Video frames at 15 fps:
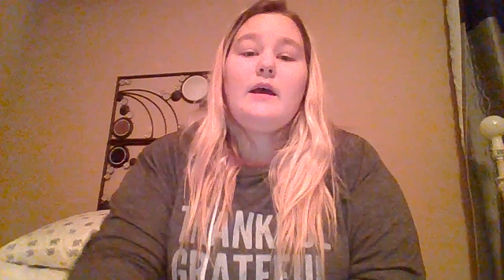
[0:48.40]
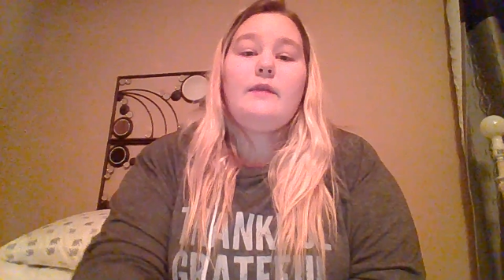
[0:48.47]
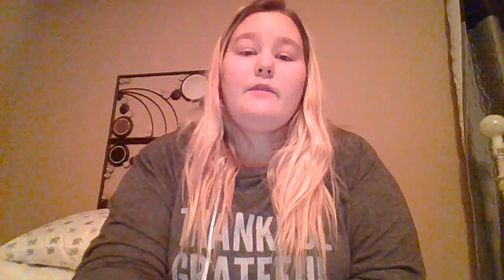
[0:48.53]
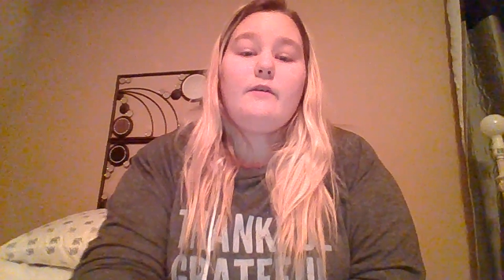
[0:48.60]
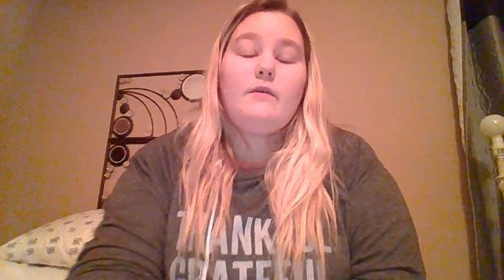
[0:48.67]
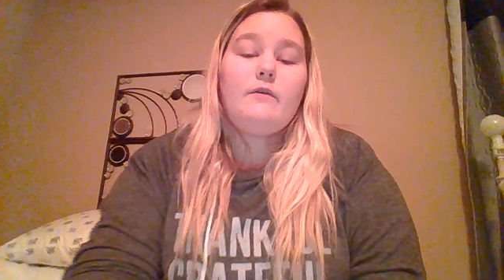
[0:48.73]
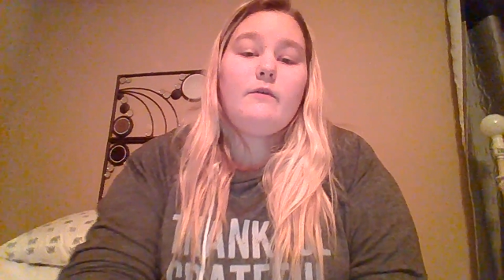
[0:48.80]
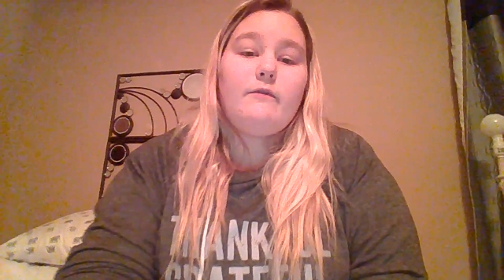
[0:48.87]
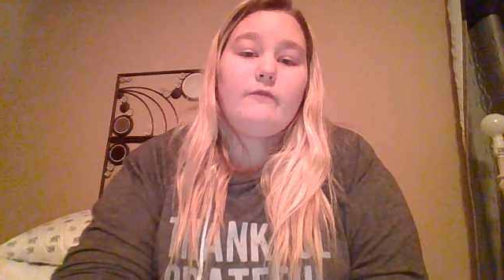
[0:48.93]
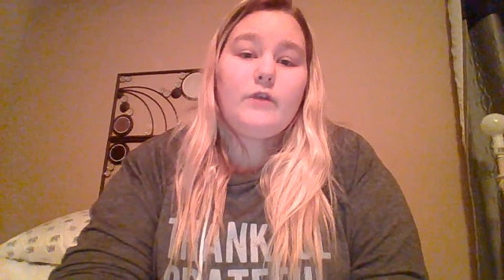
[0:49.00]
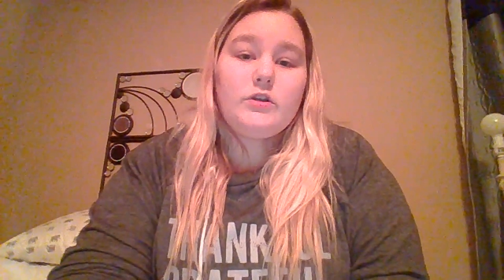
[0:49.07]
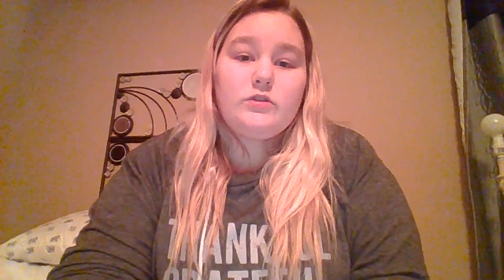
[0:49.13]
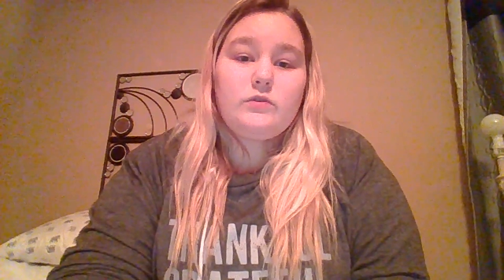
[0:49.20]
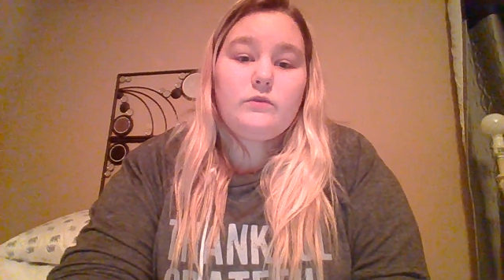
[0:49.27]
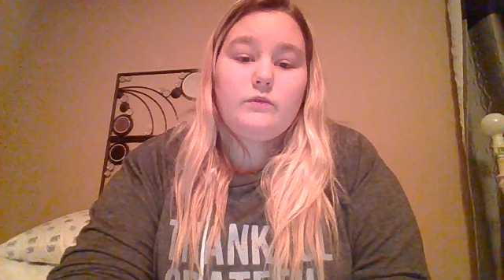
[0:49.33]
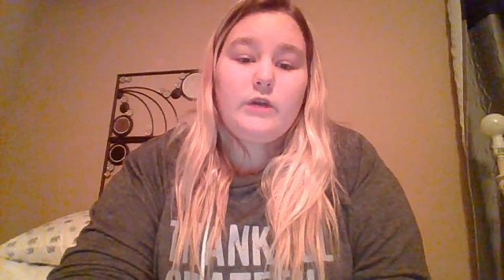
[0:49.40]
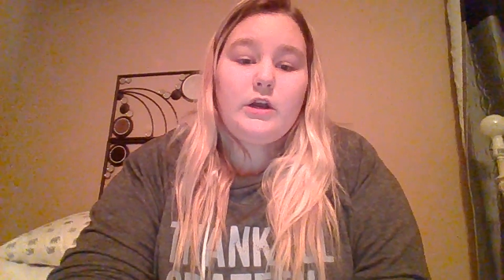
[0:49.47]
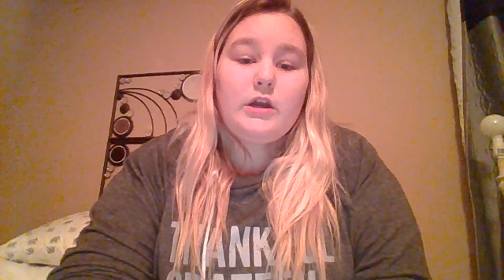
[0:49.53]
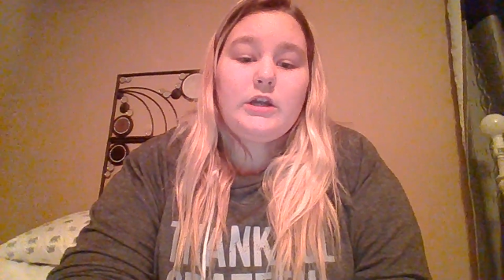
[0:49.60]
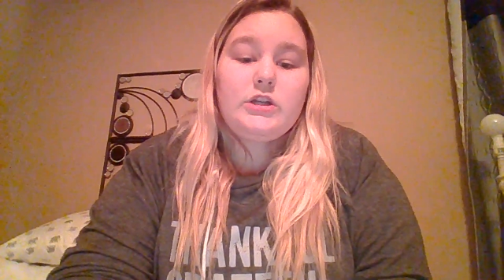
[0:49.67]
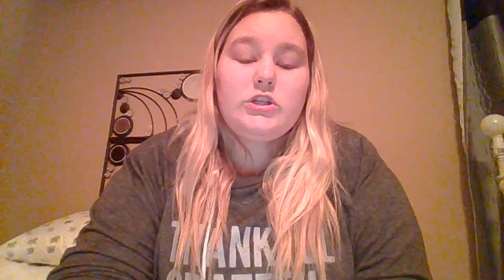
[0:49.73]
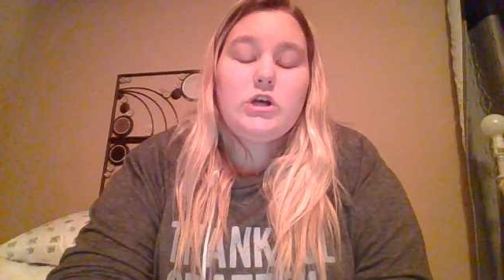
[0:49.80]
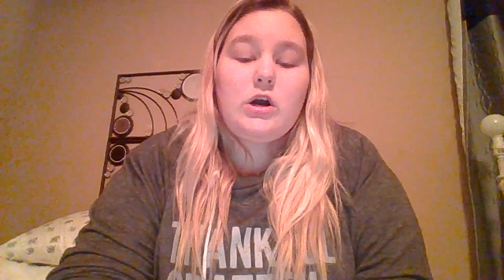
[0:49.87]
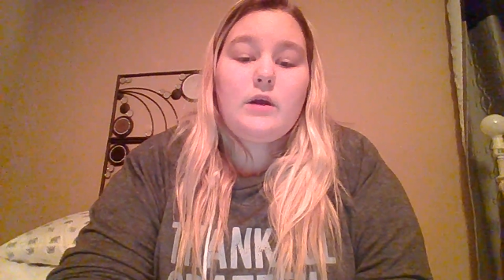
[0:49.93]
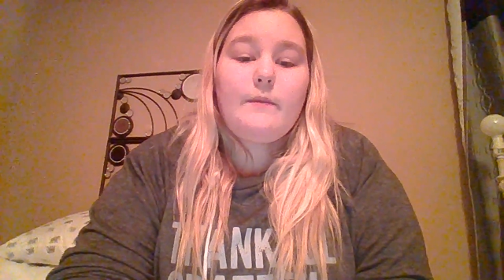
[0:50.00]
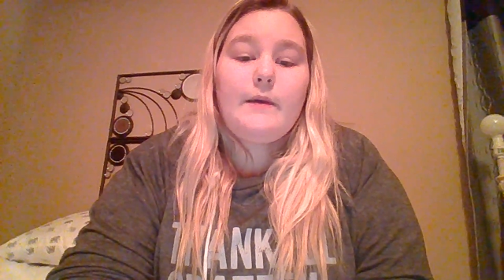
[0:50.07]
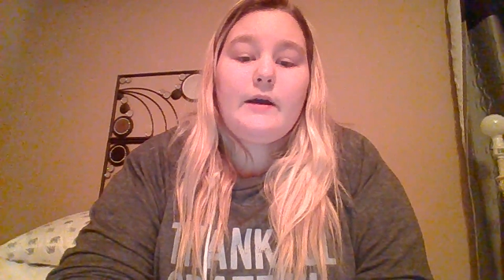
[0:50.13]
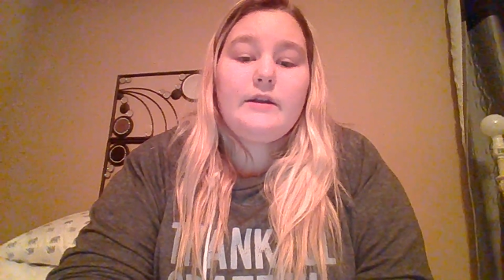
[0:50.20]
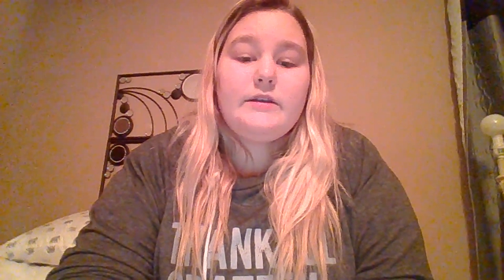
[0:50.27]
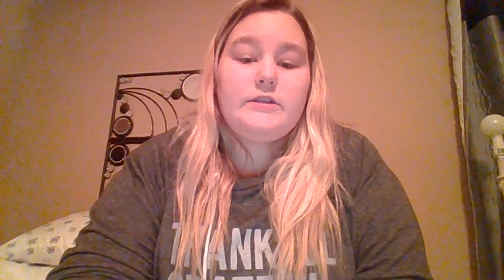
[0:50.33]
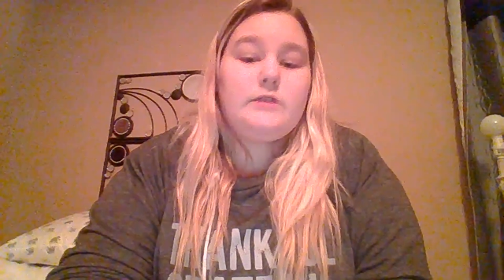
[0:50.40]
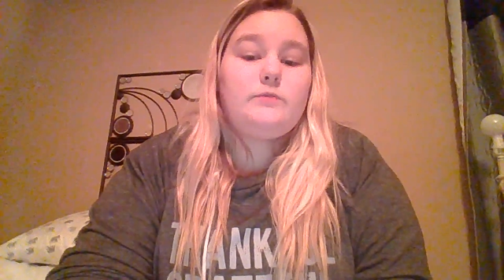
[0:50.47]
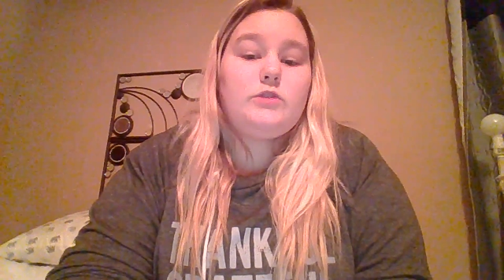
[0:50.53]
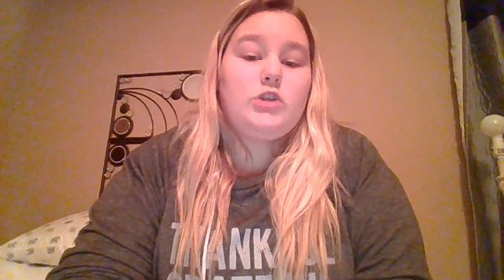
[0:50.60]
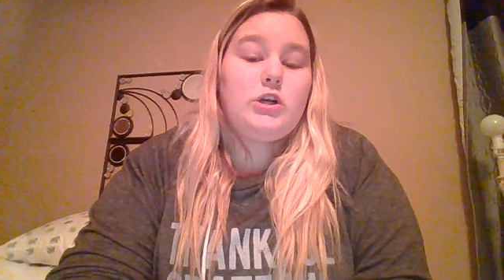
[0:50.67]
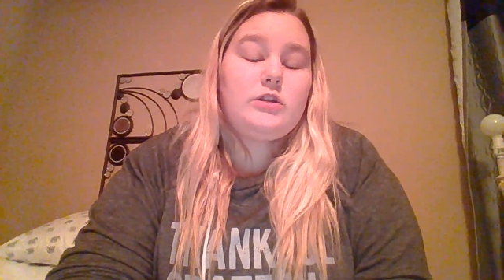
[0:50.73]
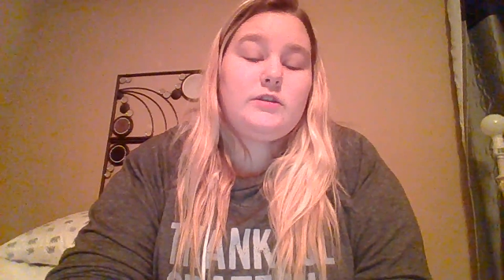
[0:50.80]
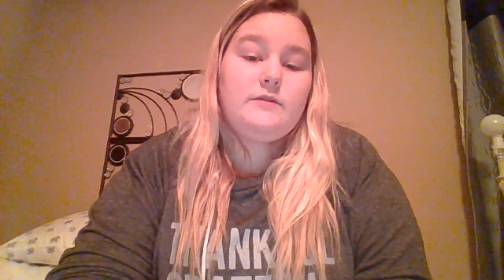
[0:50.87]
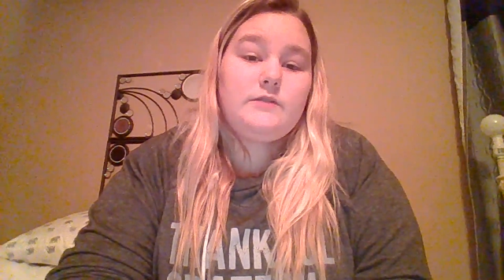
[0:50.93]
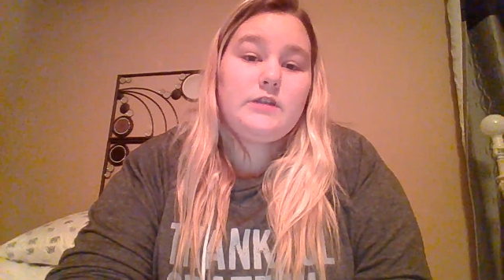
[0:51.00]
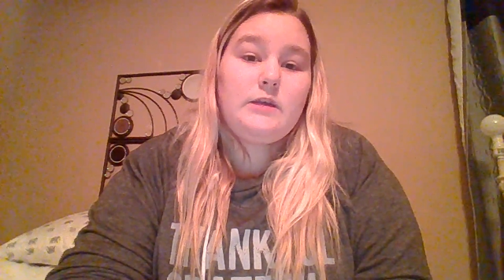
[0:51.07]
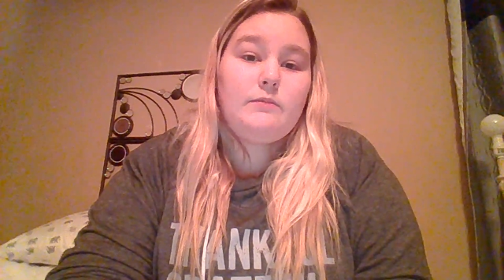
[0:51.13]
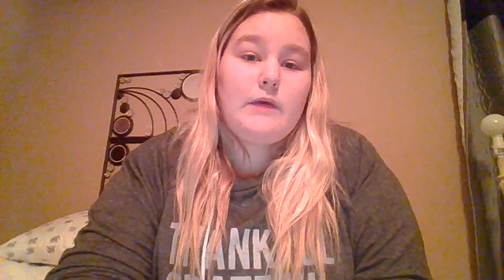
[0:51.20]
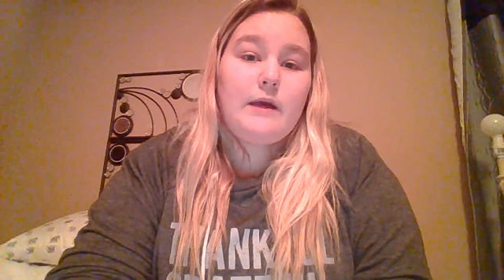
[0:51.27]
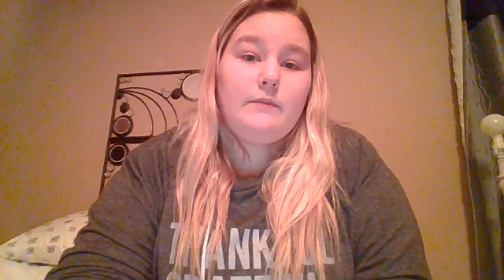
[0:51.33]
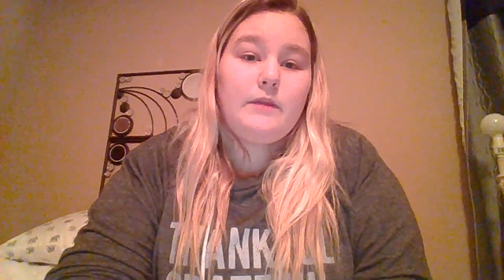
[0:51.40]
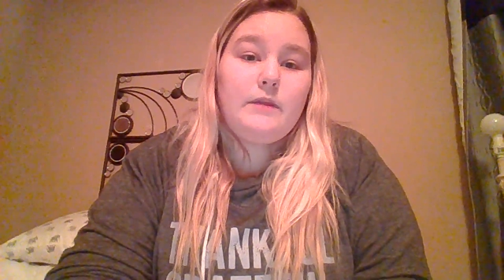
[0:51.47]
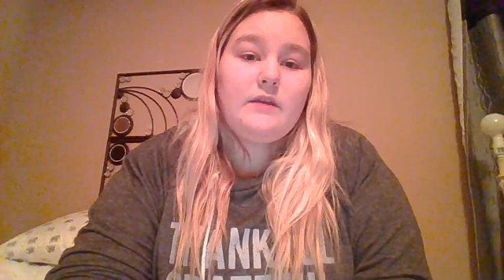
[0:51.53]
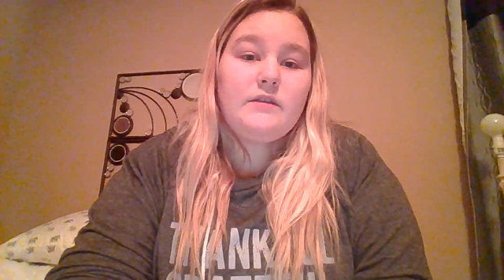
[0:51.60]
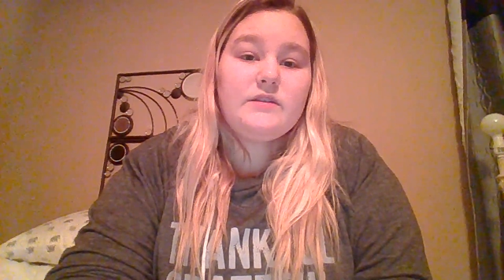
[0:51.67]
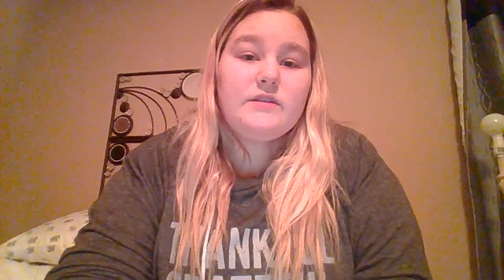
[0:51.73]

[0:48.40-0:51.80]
And the first one we are going to talk about is obstructive sleep apnea.